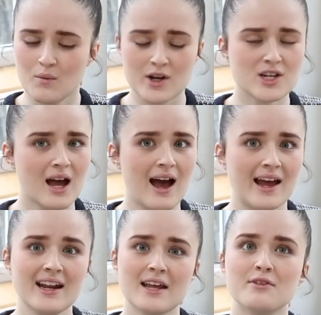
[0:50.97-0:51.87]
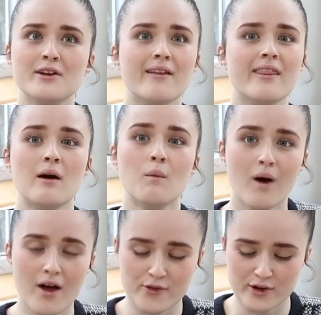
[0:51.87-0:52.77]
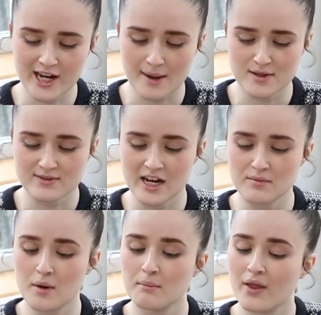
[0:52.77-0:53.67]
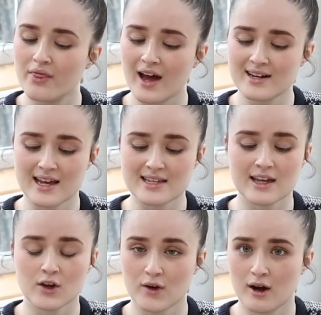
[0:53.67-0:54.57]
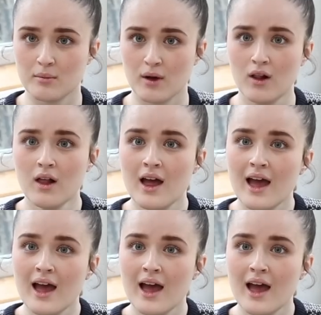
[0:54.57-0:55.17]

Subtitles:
which I didn't even know that there were three types of cinnamon, but that tastes incredible.